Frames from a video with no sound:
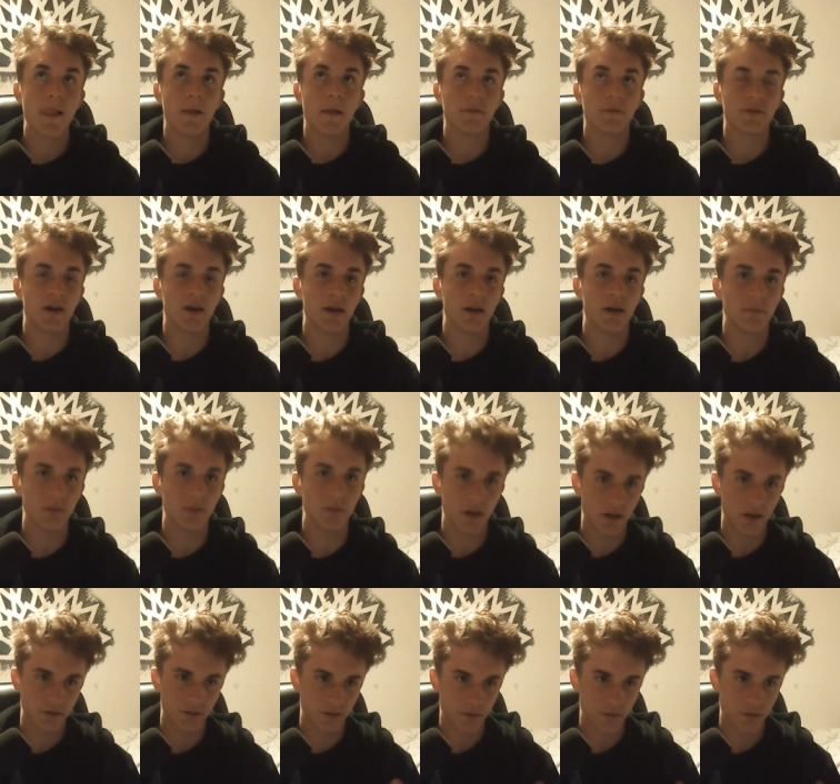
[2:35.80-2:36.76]
Time
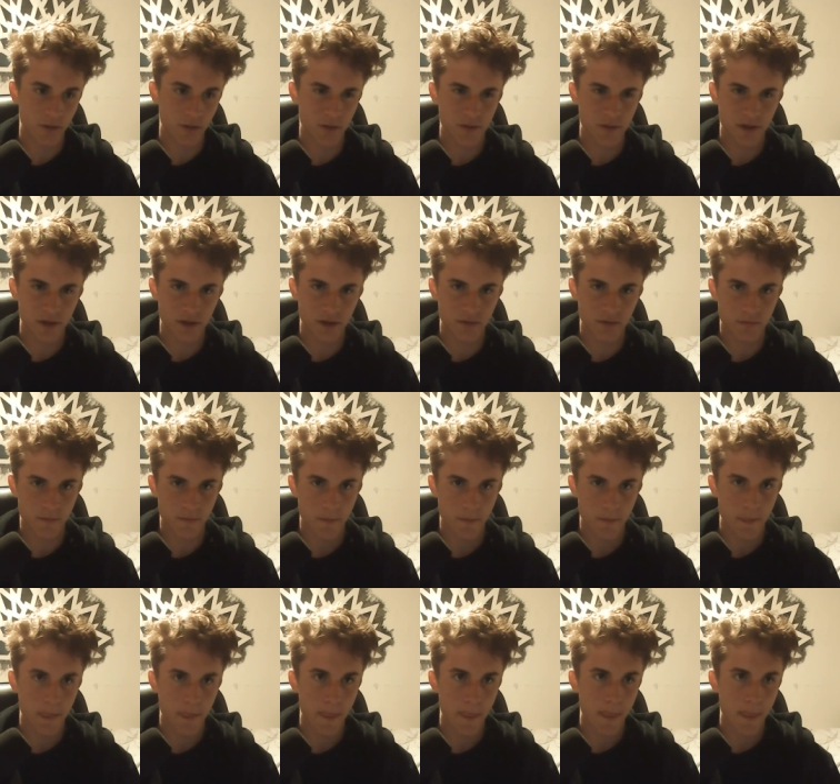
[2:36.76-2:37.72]
block. So maybe
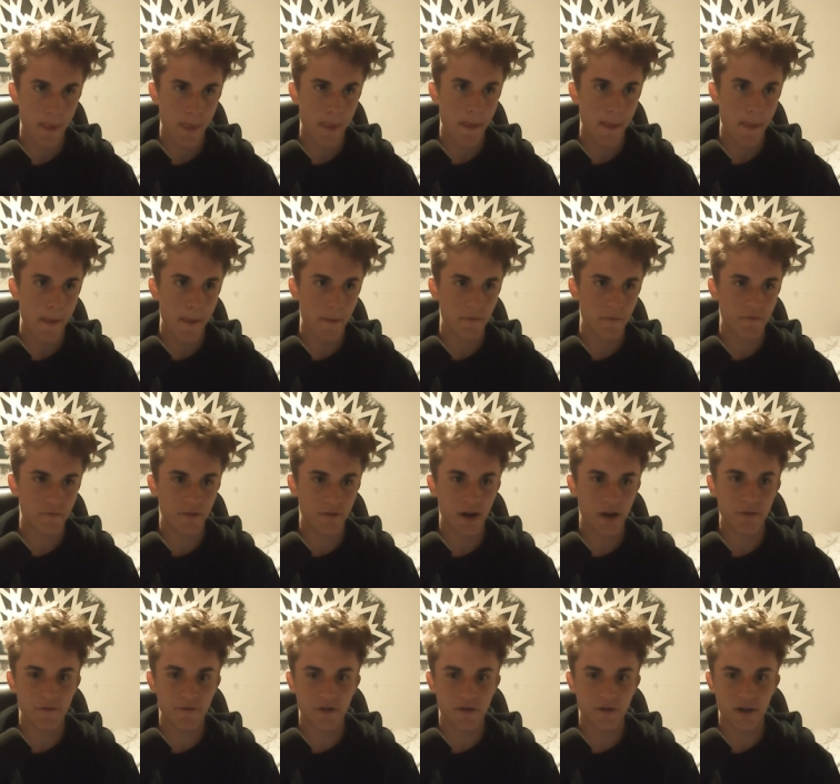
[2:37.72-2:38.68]

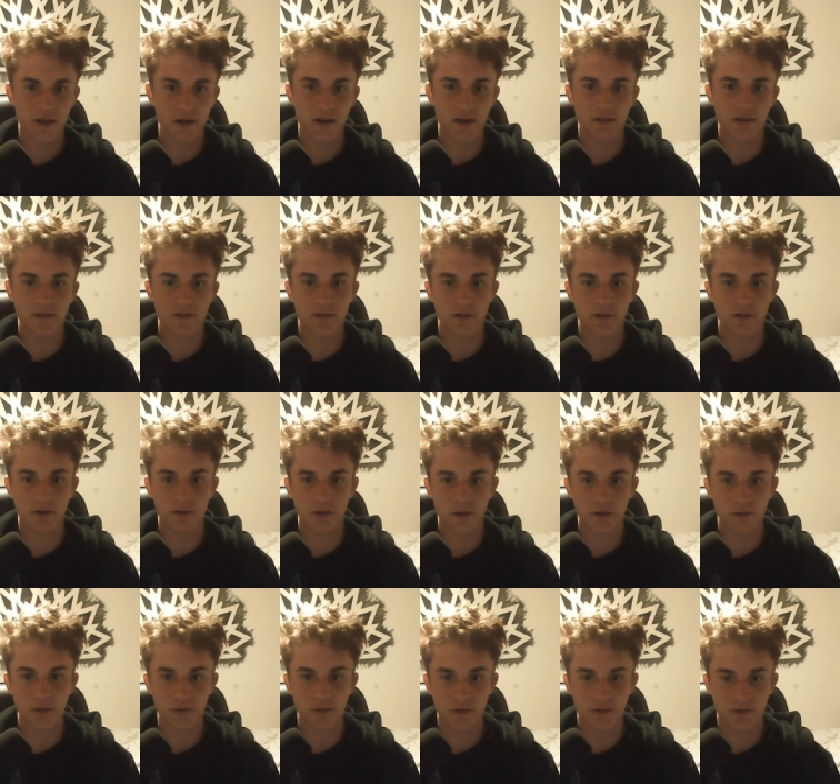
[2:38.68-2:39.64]
5:30
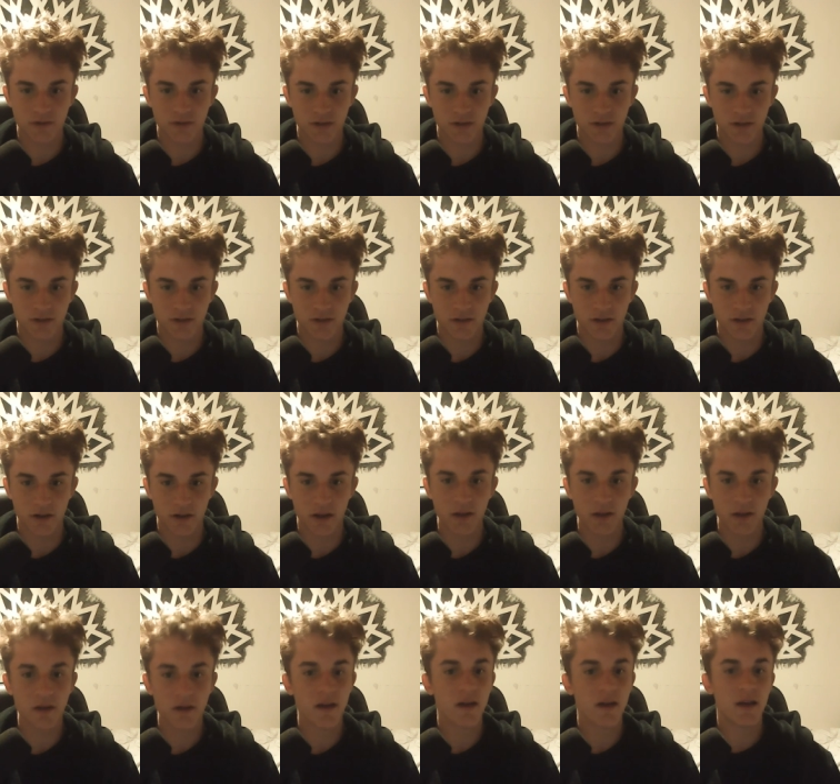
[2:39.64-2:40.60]
to
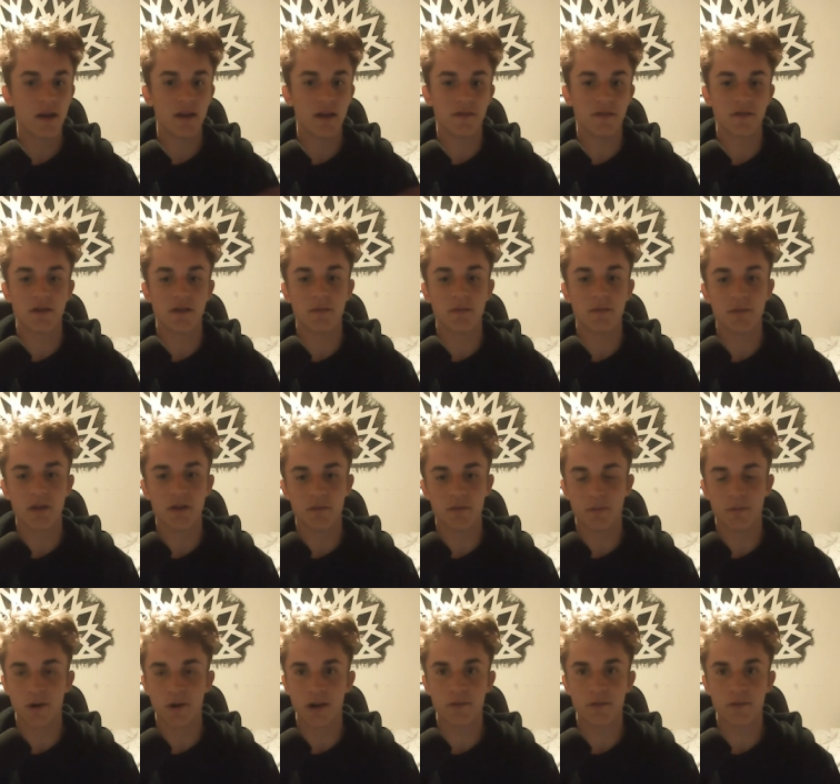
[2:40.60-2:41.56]
6:30 is going to be your
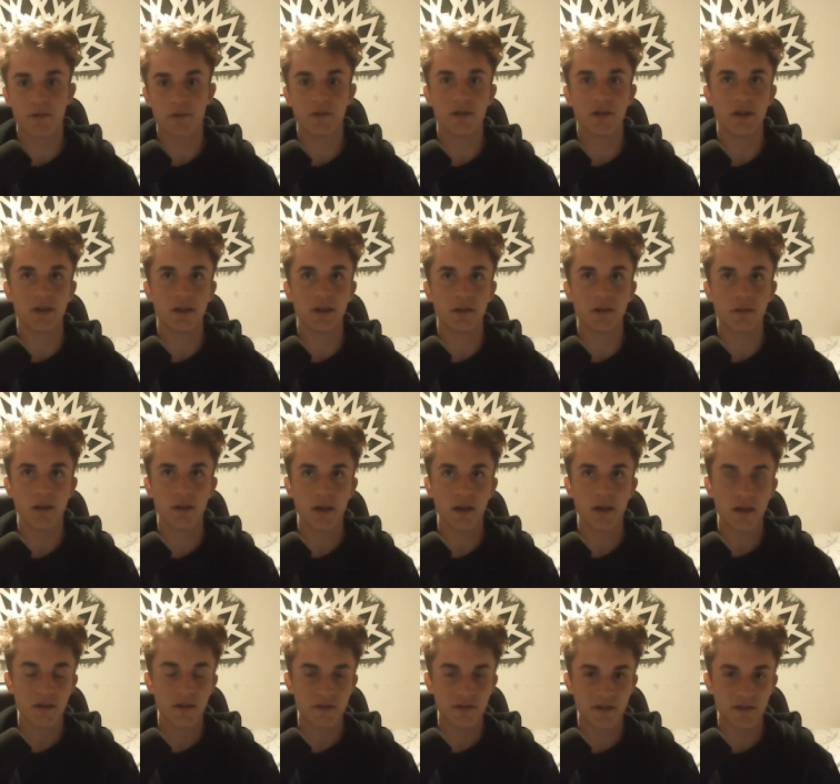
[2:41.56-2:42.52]
morning routine.
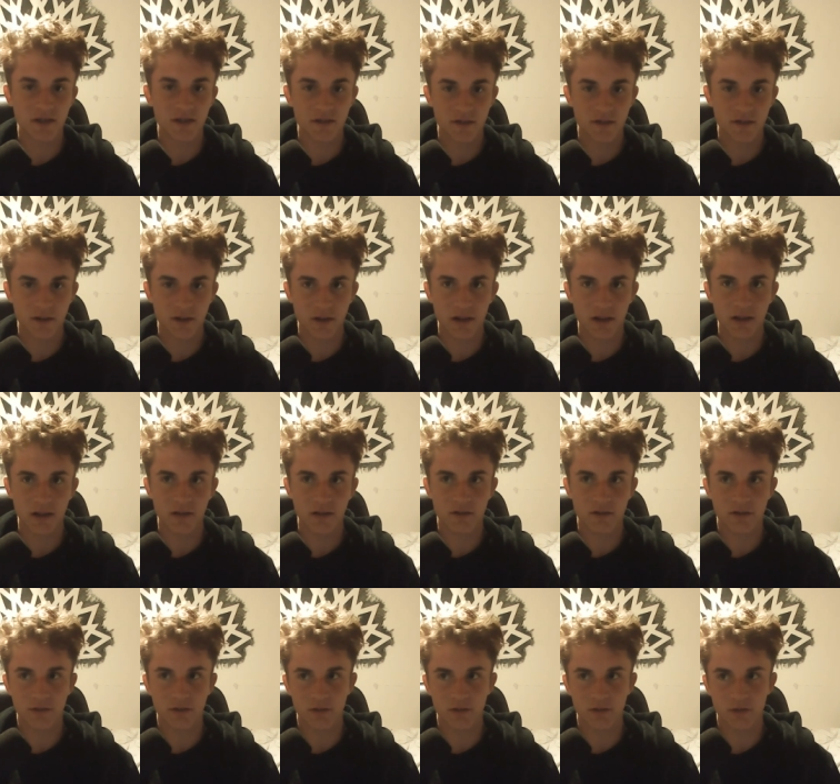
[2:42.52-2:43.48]
6:30
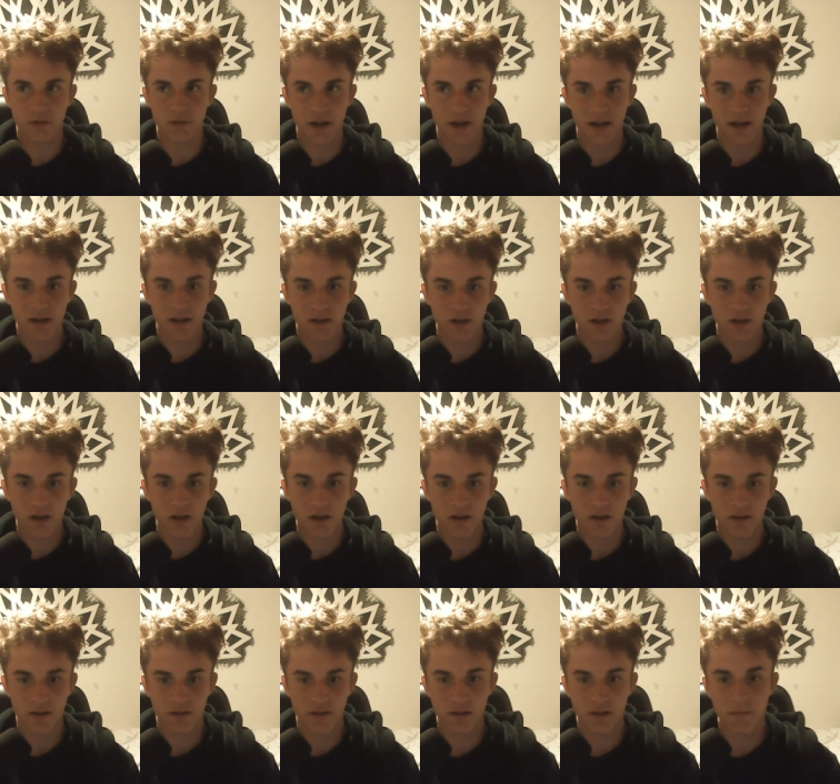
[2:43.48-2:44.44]
to 8
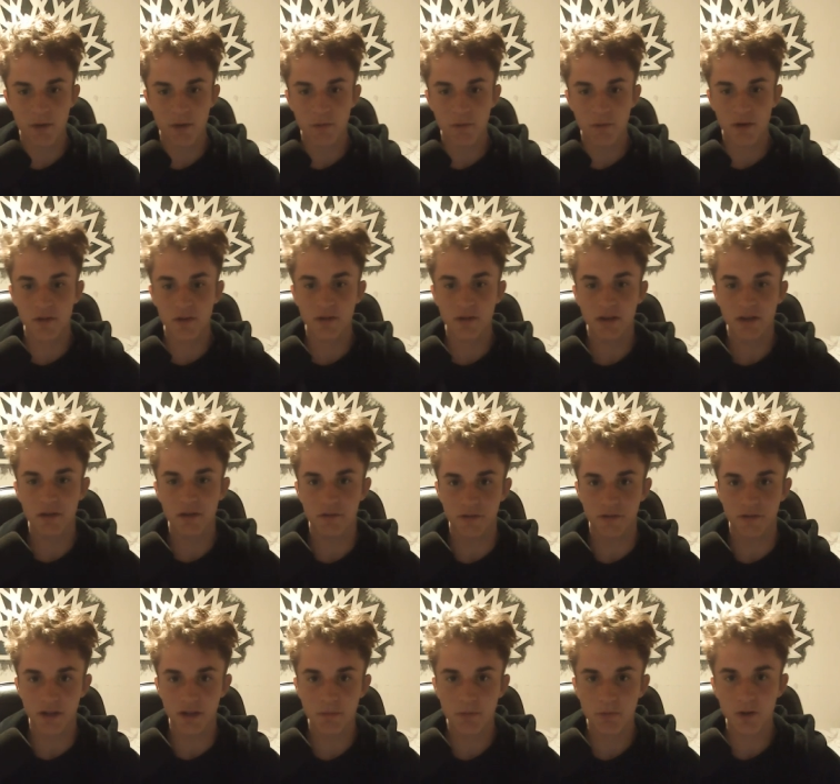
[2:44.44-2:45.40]
o'clock is going to be where you get your
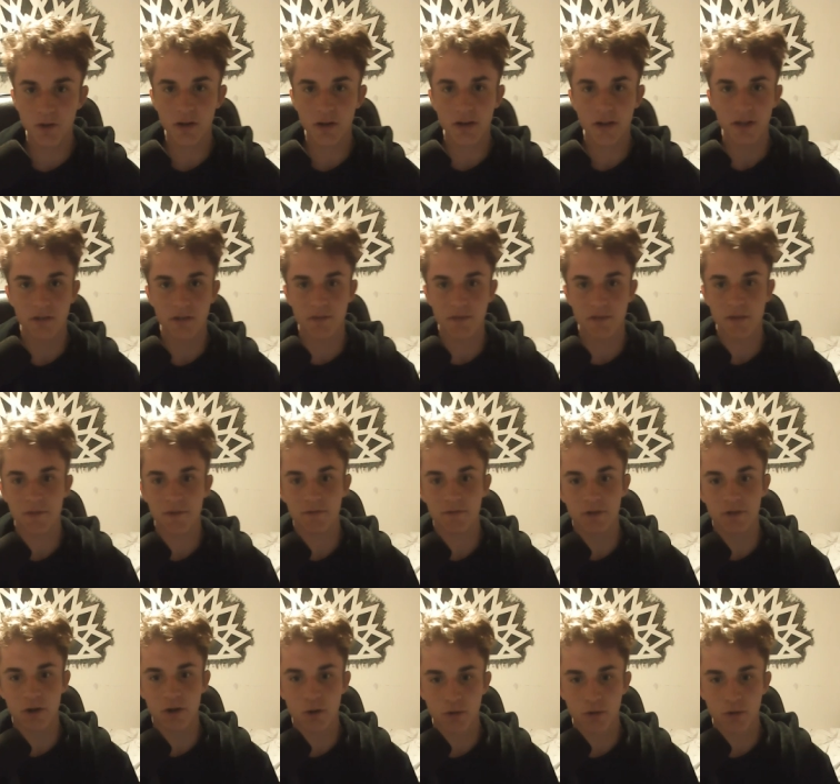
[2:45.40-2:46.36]
deep work in. Maybe
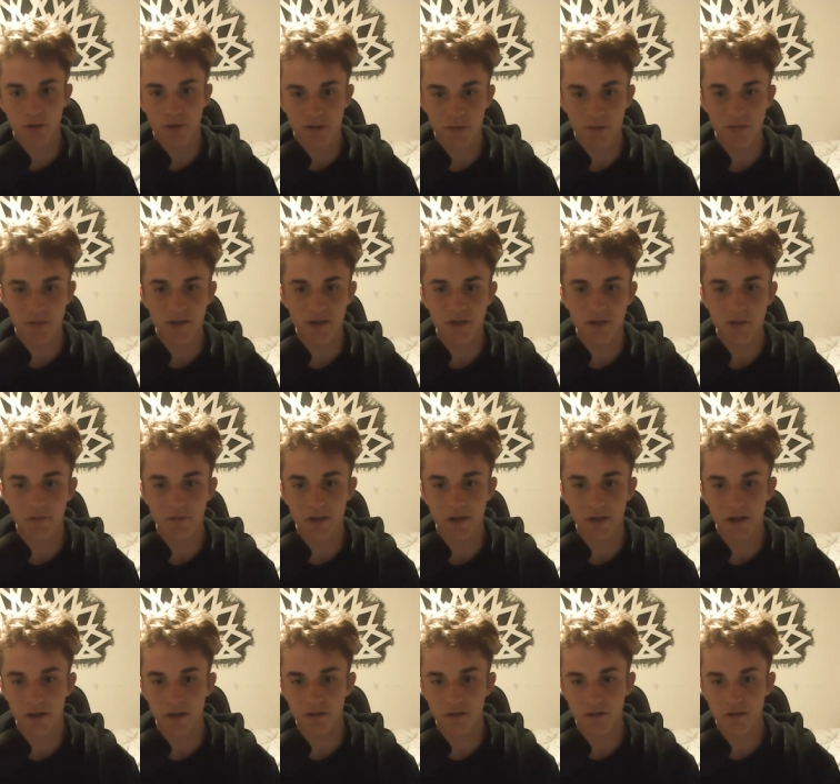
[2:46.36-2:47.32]
record some YouTube
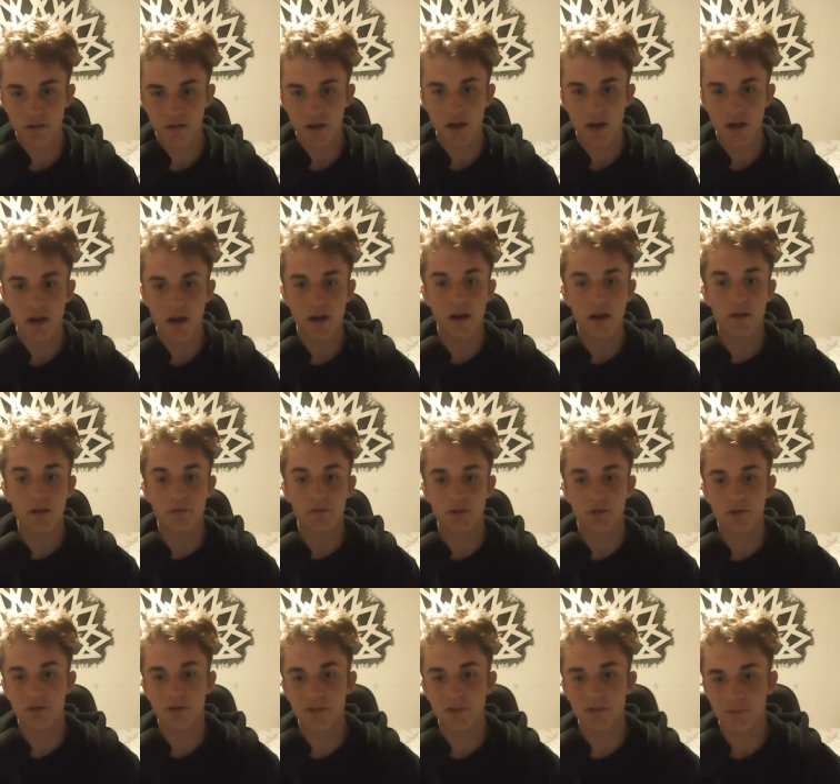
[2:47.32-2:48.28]
videos,
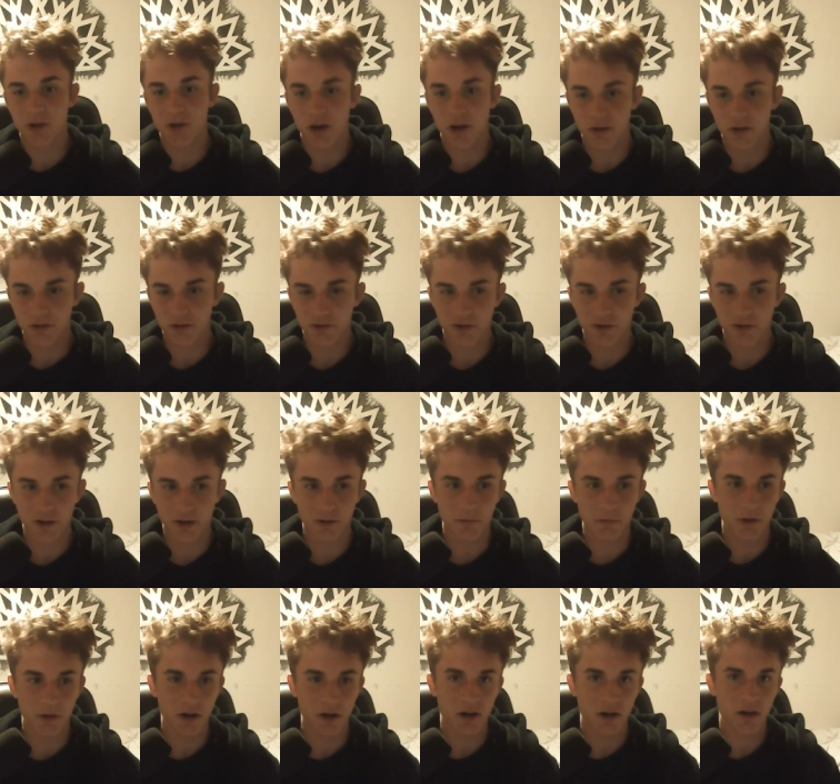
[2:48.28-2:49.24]
do some concentrated
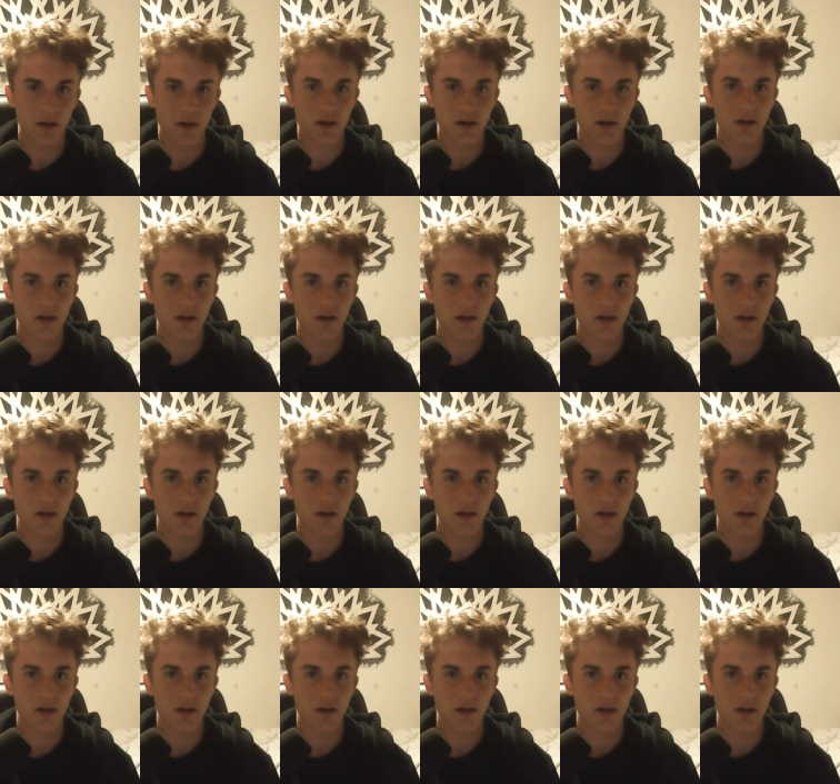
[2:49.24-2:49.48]
work.